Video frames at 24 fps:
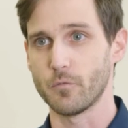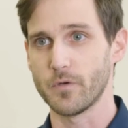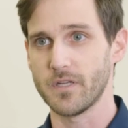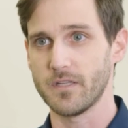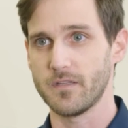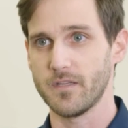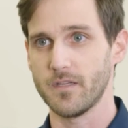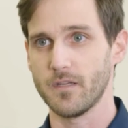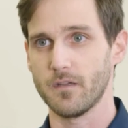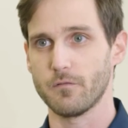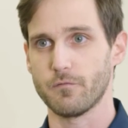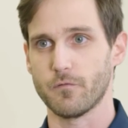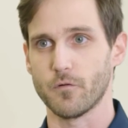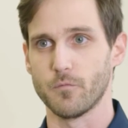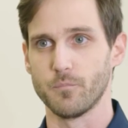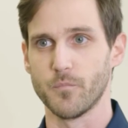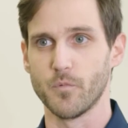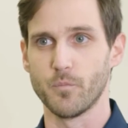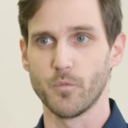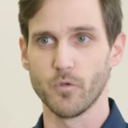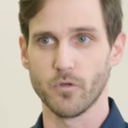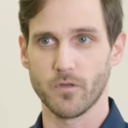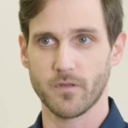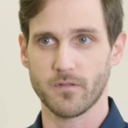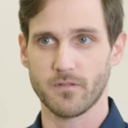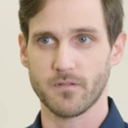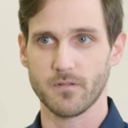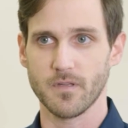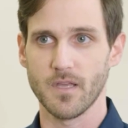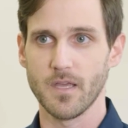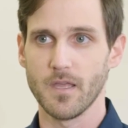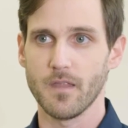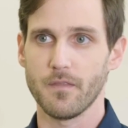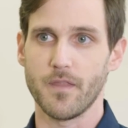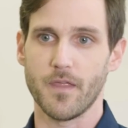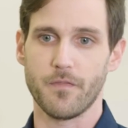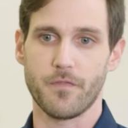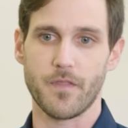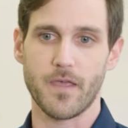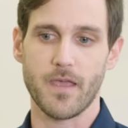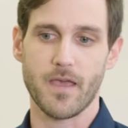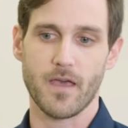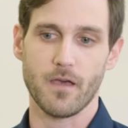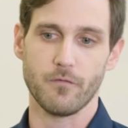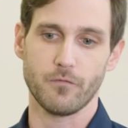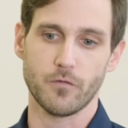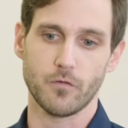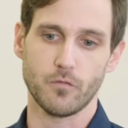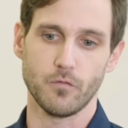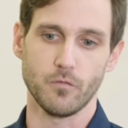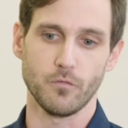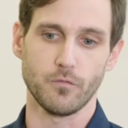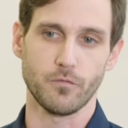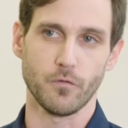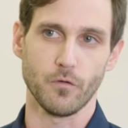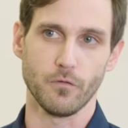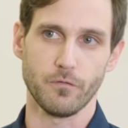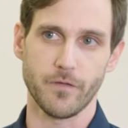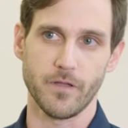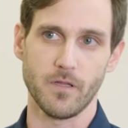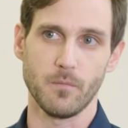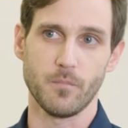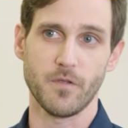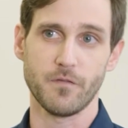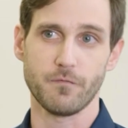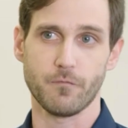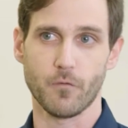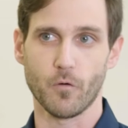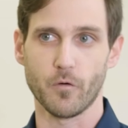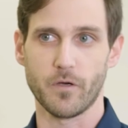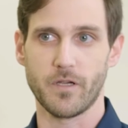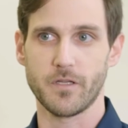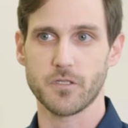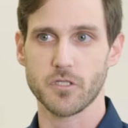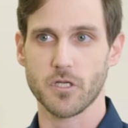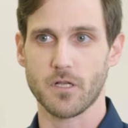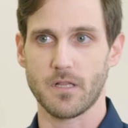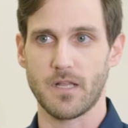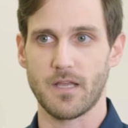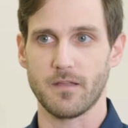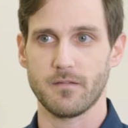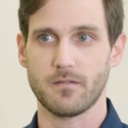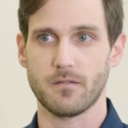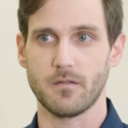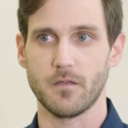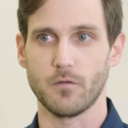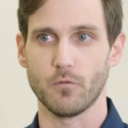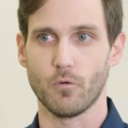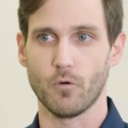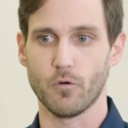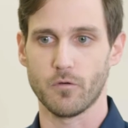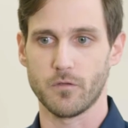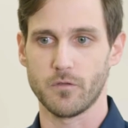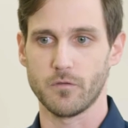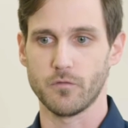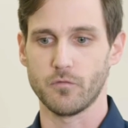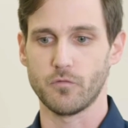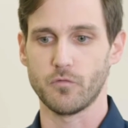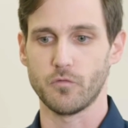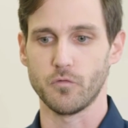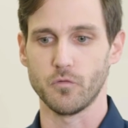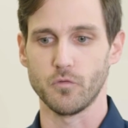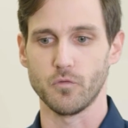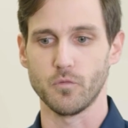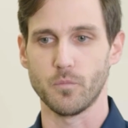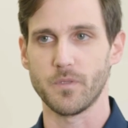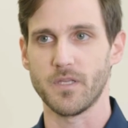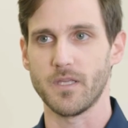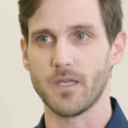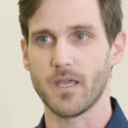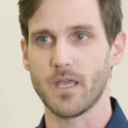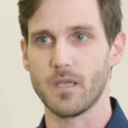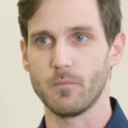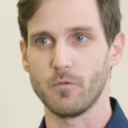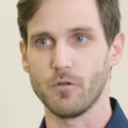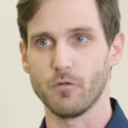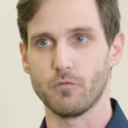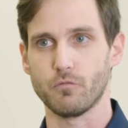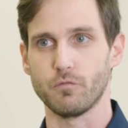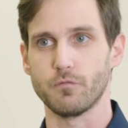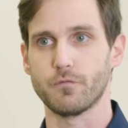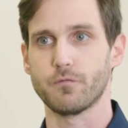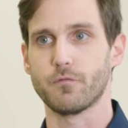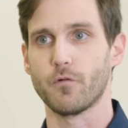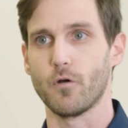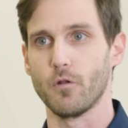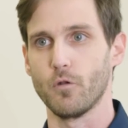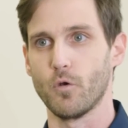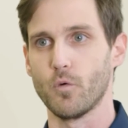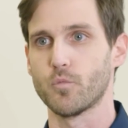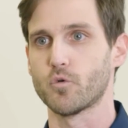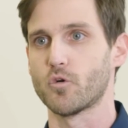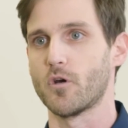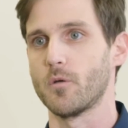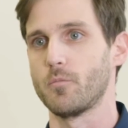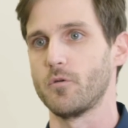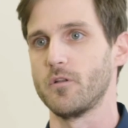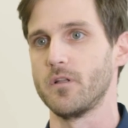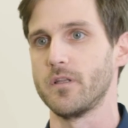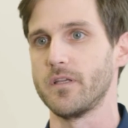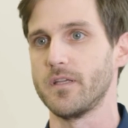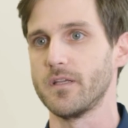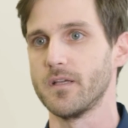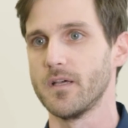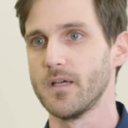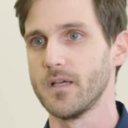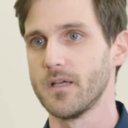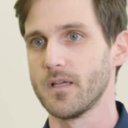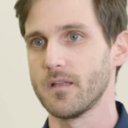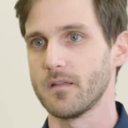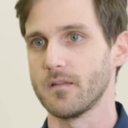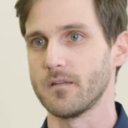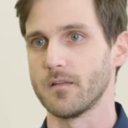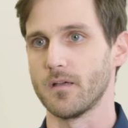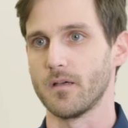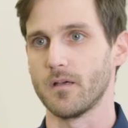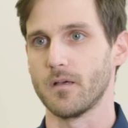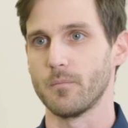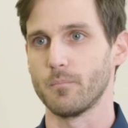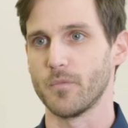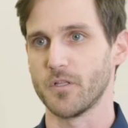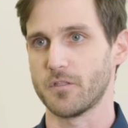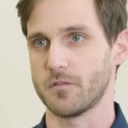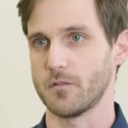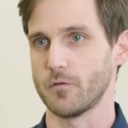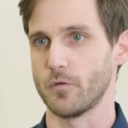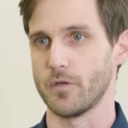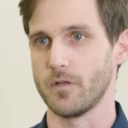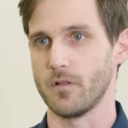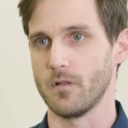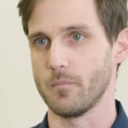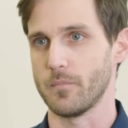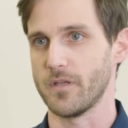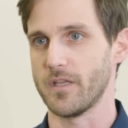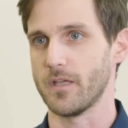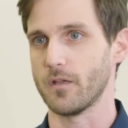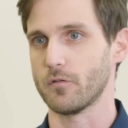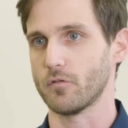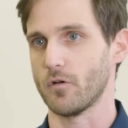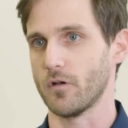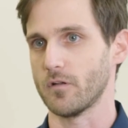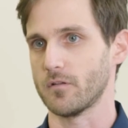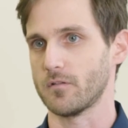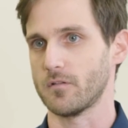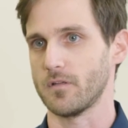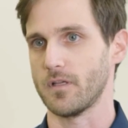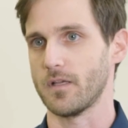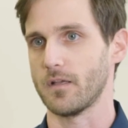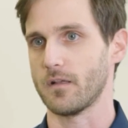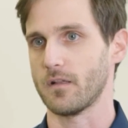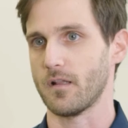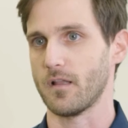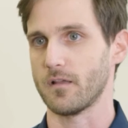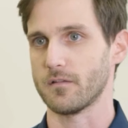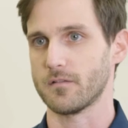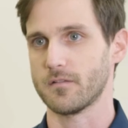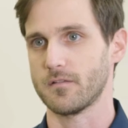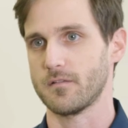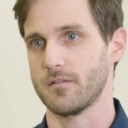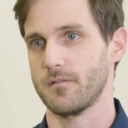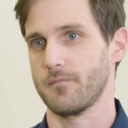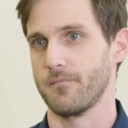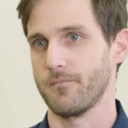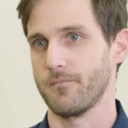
reading from the books that they have to fulfill before each class in order to be able to follow properly the material being taught in class.